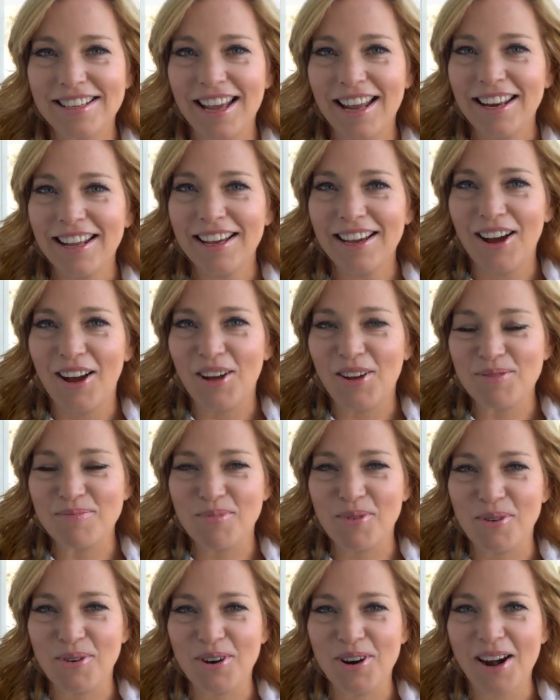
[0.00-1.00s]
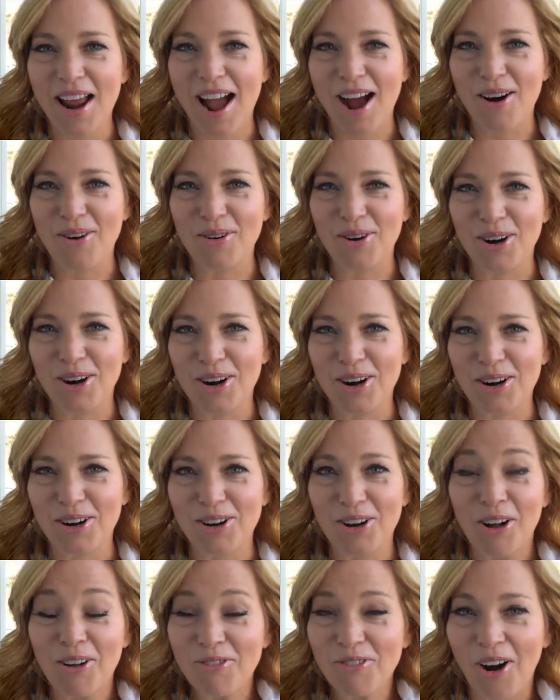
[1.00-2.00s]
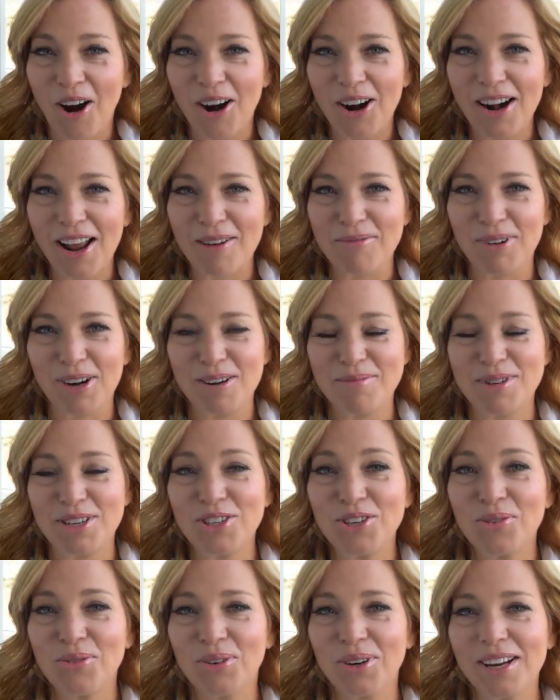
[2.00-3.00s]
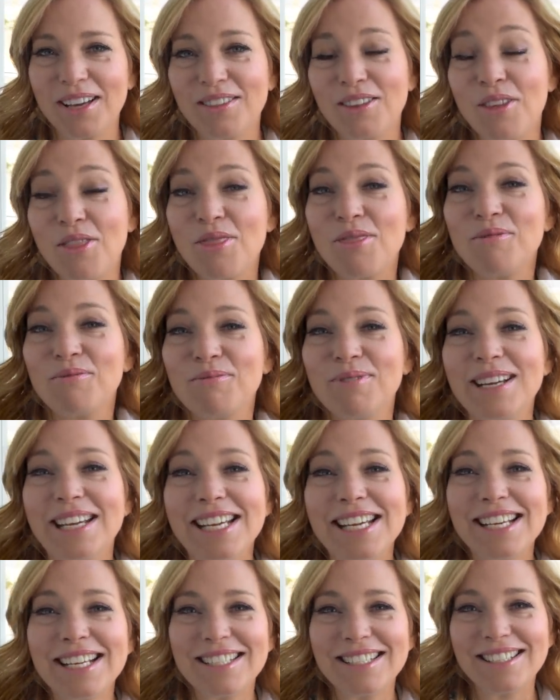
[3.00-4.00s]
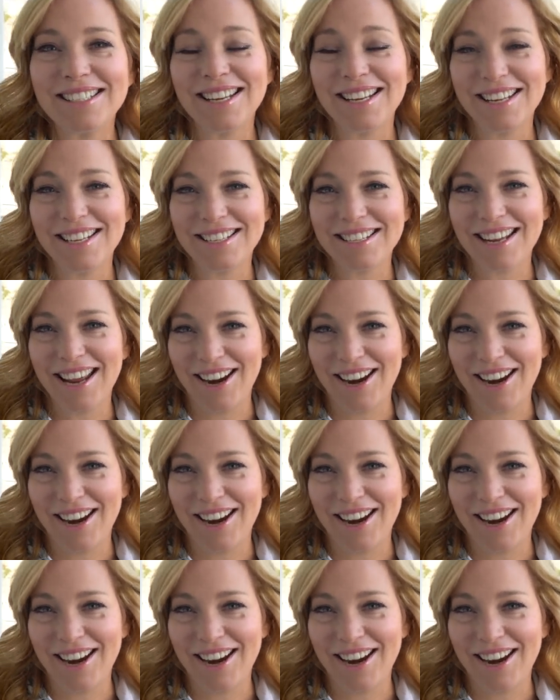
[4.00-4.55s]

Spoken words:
getting on board our golf cart, and we're going to be touring the three cities